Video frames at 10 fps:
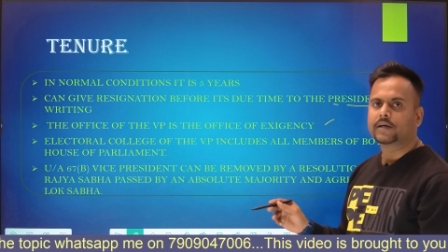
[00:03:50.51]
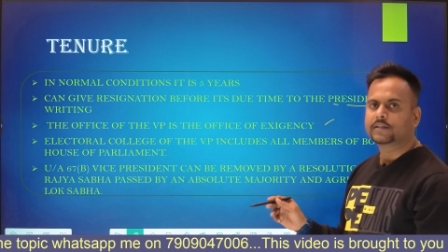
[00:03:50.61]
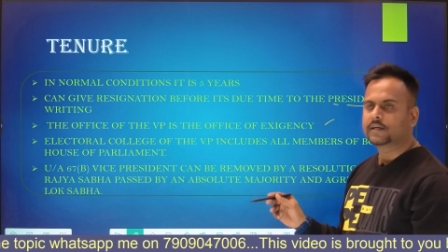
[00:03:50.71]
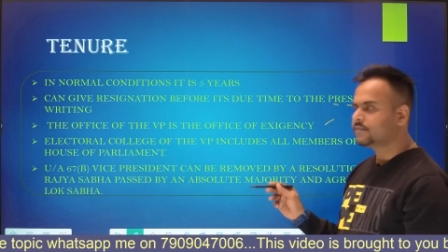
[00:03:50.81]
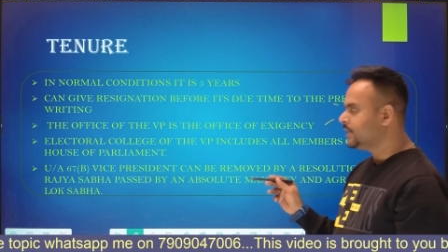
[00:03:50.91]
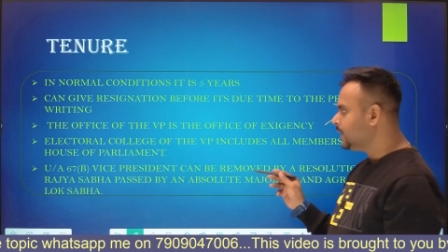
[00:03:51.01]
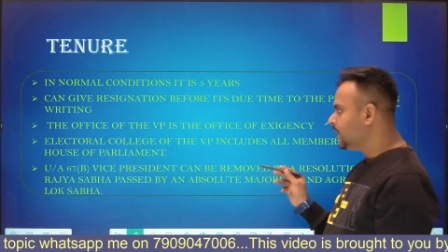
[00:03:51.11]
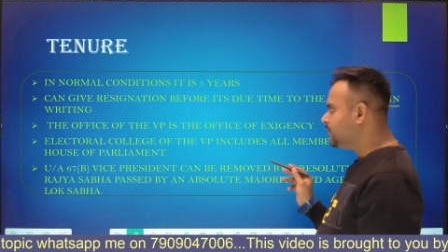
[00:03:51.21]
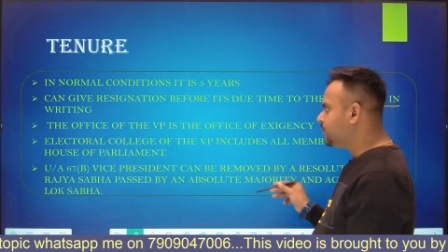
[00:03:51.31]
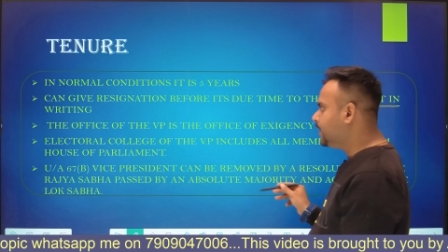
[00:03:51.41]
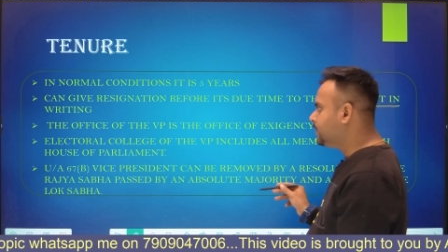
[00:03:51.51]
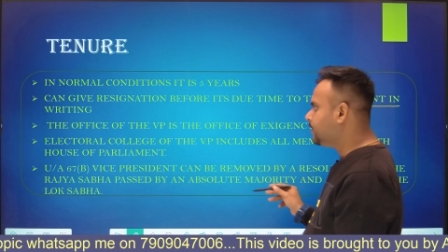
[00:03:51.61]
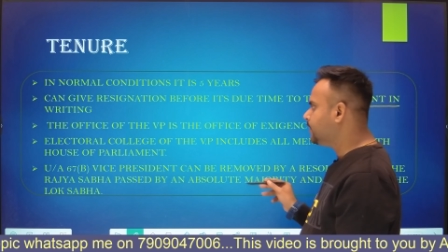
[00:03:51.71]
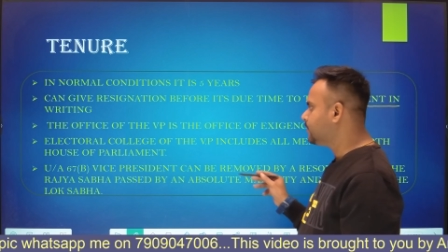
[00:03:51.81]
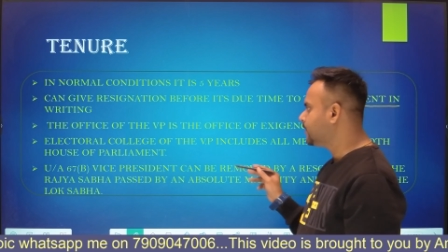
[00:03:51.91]
the state legislature,
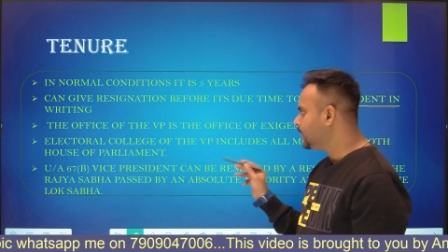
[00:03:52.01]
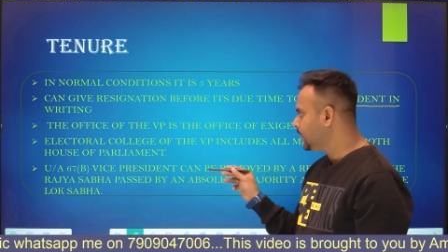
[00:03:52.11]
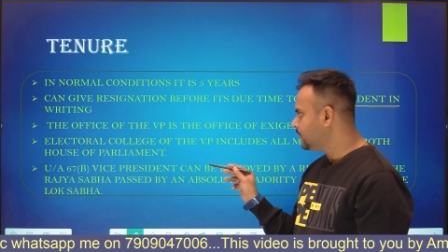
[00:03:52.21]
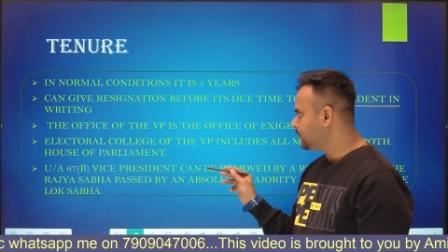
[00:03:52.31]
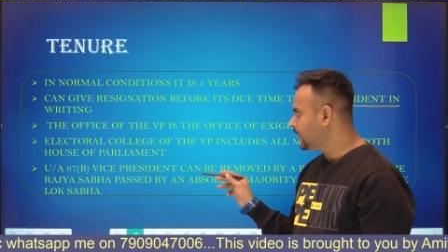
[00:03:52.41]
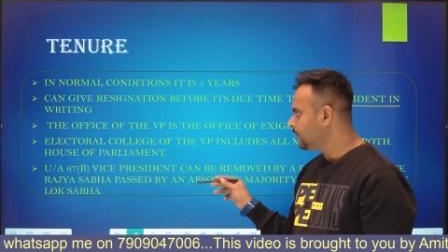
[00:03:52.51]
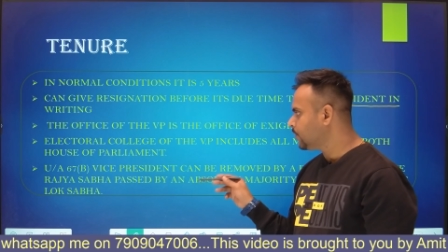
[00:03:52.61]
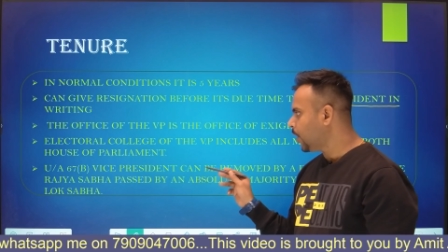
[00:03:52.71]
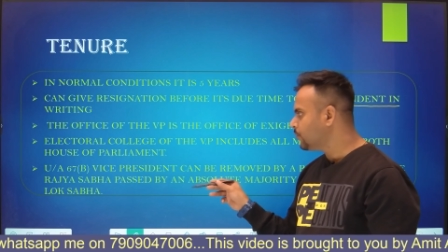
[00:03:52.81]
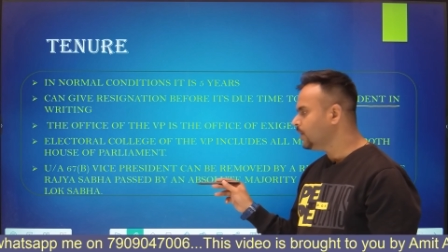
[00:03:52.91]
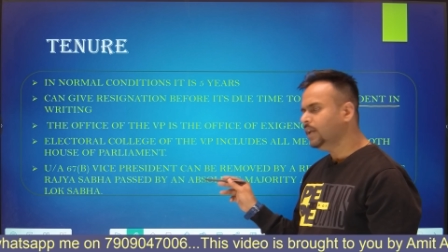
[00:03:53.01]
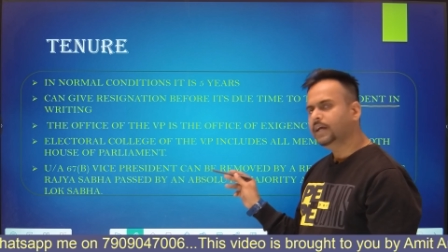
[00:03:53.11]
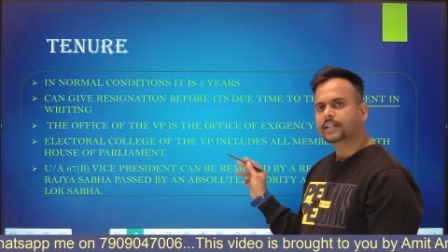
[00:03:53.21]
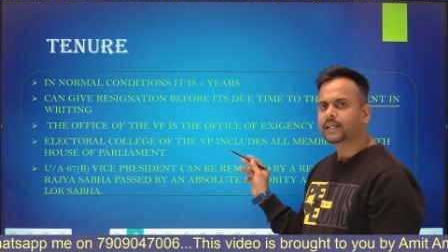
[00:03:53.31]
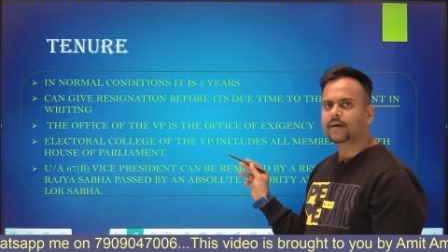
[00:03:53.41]
the state legislative council,
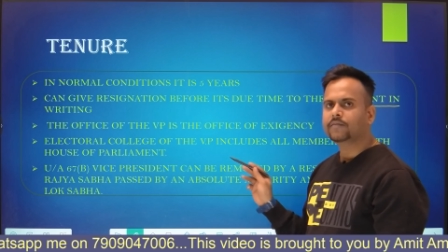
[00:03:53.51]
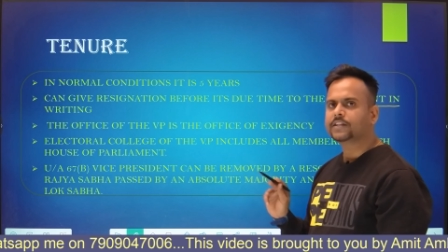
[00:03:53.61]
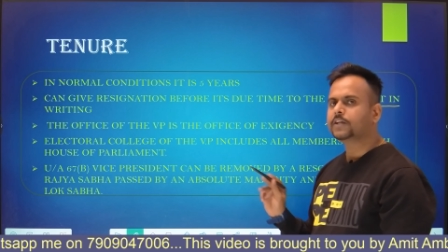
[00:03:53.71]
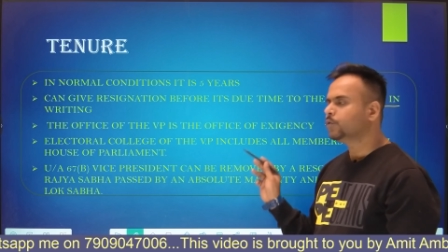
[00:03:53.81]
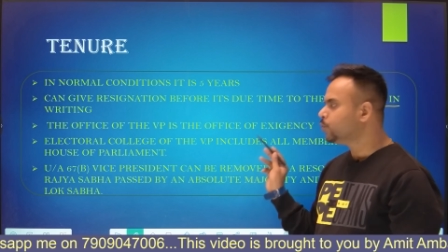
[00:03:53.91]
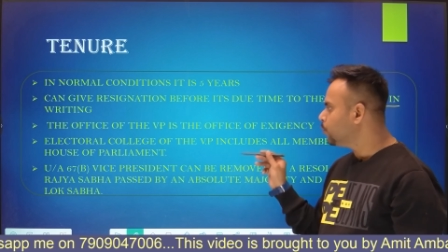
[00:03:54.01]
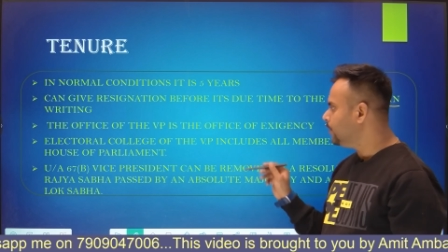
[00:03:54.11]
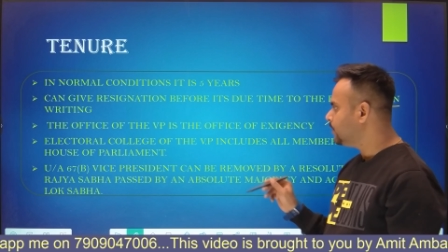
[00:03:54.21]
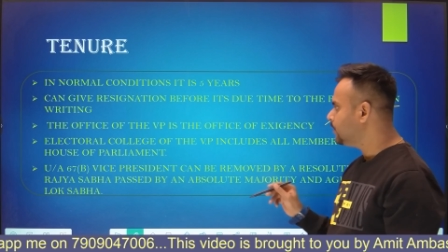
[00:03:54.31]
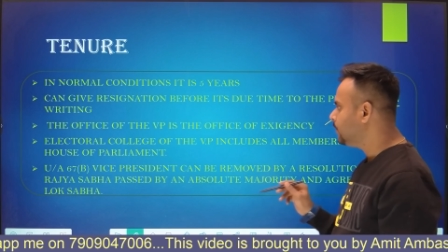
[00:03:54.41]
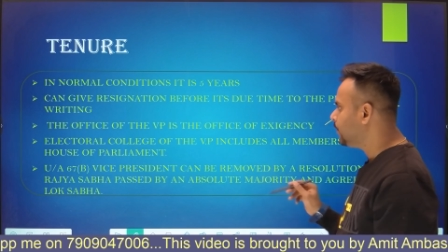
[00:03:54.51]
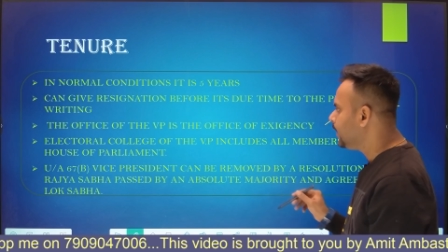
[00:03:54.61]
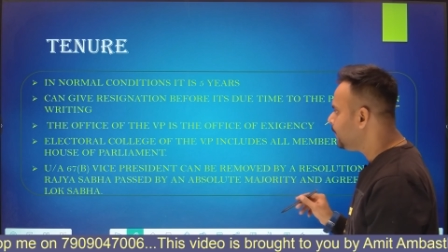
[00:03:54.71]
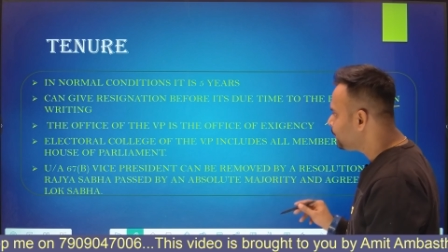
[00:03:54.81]
they have nothing to do with. Okay.